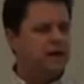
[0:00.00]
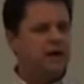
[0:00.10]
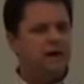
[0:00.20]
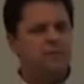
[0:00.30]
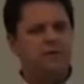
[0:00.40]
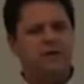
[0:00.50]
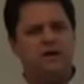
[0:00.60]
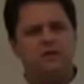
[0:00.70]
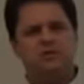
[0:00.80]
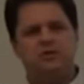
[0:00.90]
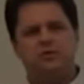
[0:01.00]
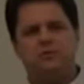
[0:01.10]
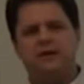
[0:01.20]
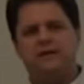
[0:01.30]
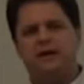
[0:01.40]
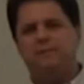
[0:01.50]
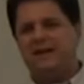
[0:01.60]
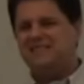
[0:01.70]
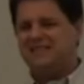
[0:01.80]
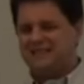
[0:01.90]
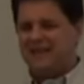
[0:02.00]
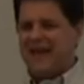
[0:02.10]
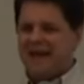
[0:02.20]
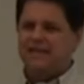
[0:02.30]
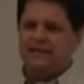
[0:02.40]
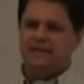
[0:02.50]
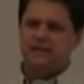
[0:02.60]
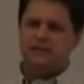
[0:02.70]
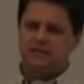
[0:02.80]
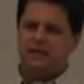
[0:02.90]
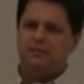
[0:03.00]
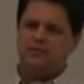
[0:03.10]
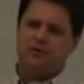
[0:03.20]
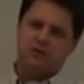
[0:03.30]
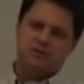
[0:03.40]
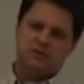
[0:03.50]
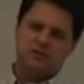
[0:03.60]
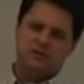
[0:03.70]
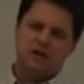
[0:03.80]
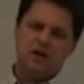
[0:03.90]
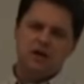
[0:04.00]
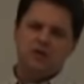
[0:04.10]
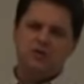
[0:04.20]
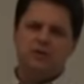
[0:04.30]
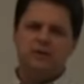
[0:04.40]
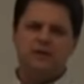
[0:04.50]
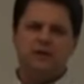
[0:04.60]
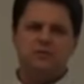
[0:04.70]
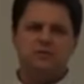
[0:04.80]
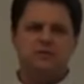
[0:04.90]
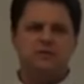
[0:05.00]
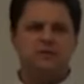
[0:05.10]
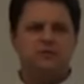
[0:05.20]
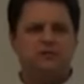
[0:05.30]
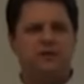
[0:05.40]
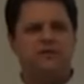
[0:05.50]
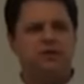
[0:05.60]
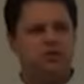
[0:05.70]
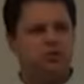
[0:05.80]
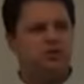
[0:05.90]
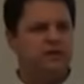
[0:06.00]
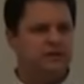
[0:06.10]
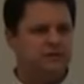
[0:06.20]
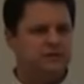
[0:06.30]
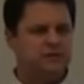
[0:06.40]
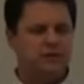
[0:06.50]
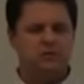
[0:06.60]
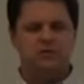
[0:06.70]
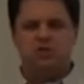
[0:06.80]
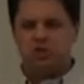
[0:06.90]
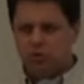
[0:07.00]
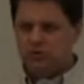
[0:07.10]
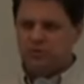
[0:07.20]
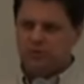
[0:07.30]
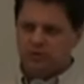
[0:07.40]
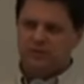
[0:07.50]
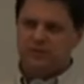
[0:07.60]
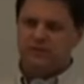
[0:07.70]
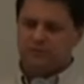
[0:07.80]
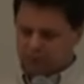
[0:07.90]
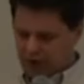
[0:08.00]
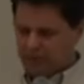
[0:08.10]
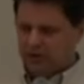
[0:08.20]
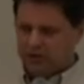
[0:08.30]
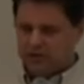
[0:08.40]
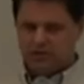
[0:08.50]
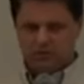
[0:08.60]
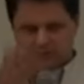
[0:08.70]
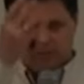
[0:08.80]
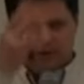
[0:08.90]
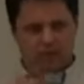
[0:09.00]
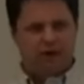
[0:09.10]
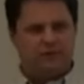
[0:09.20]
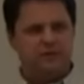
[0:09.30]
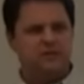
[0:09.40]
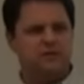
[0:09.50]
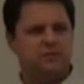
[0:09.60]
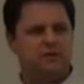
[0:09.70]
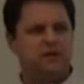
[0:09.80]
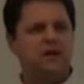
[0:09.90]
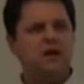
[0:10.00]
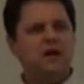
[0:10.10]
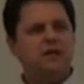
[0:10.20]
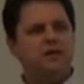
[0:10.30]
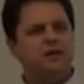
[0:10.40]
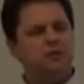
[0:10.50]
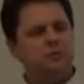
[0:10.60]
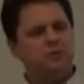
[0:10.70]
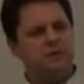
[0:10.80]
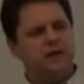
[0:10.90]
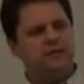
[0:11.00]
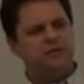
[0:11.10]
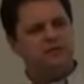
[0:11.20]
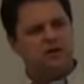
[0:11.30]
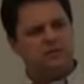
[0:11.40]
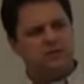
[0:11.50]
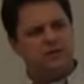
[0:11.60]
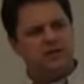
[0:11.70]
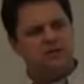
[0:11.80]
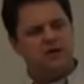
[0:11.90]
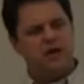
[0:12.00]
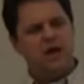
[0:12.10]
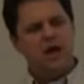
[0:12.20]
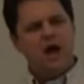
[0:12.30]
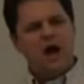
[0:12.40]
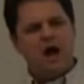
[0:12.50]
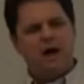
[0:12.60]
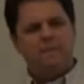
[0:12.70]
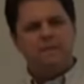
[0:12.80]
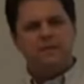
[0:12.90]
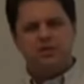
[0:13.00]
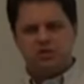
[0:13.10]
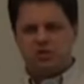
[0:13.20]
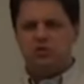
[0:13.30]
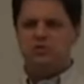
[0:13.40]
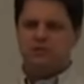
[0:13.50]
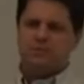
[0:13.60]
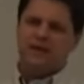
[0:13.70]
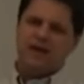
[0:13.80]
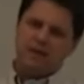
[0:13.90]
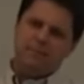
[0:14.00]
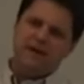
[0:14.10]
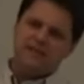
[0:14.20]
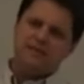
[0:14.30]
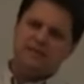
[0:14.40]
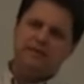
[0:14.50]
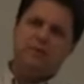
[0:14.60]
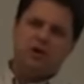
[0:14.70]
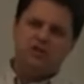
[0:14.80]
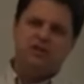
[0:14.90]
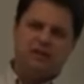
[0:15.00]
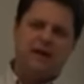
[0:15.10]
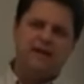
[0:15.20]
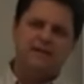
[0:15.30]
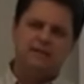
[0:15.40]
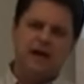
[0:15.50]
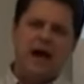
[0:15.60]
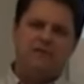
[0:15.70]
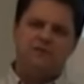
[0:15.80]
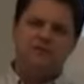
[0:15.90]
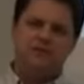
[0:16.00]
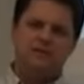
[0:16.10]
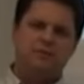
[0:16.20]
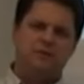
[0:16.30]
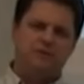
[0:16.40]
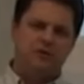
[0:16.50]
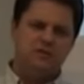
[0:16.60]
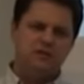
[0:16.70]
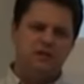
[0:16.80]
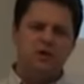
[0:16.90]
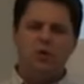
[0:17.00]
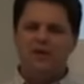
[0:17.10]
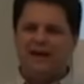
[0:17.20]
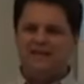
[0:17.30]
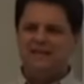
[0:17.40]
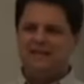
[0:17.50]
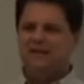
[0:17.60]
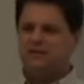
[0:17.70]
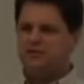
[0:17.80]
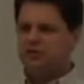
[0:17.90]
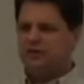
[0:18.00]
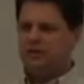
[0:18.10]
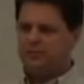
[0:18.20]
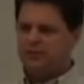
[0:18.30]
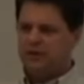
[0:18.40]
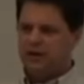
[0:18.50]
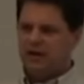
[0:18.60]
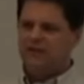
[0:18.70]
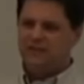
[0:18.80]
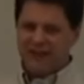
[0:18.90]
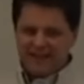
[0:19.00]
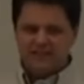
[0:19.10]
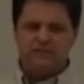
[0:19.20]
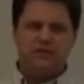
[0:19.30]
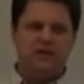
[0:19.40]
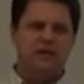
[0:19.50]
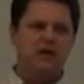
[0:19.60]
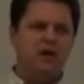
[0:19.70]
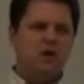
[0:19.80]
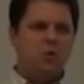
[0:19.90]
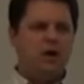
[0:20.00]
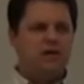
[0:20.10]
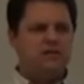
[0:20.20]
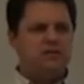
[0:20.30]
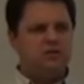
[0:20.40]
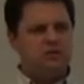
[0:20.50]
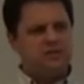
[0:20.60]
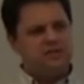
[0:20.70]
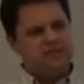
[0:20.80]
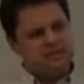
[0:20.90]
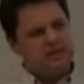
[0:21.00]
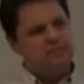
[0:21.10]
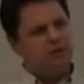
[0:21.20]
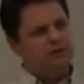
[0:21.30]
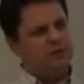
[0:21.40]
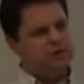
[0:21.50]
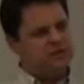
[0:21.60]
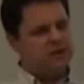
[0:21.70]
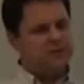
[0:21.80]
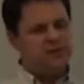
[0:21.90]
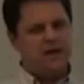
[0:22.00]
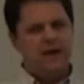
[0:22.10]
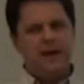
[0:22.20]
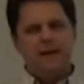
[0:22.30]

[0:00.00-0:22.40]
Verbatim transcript: uh, because Euromaidan basically ended December 1st. Euromaidan was something that was very, very short lived. It was a student movement, primarily student. I'm, I'm referencing something that, that Lubko Markevich talked about yesterday. Um, the students became basically marginalized after December 1st. And the whole idea of Europe effectively was used as a symbol for something,